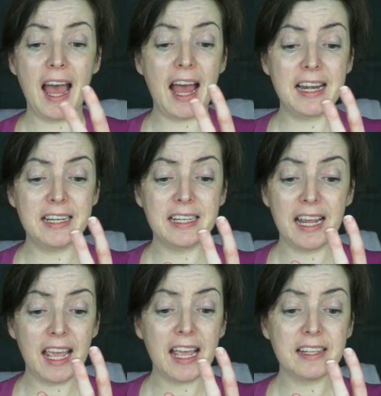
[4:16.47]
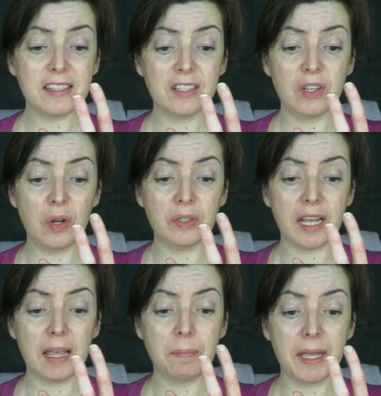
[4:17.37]
and it's got
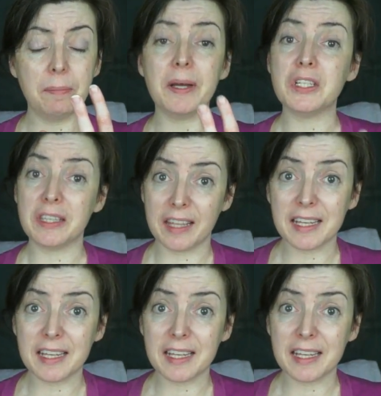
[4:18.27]
a big budget.